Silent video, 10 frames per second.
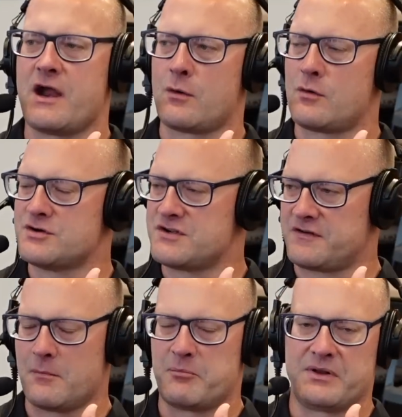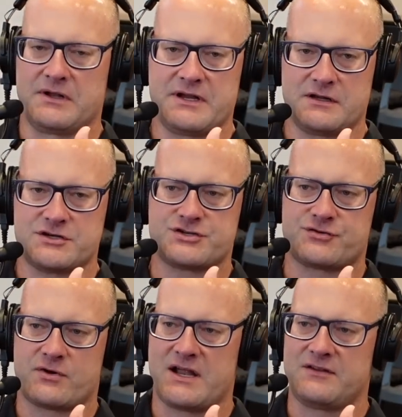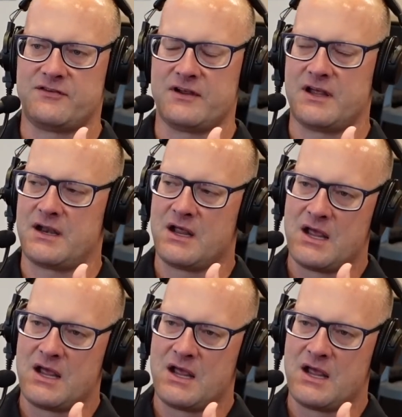where it just completely shreds it.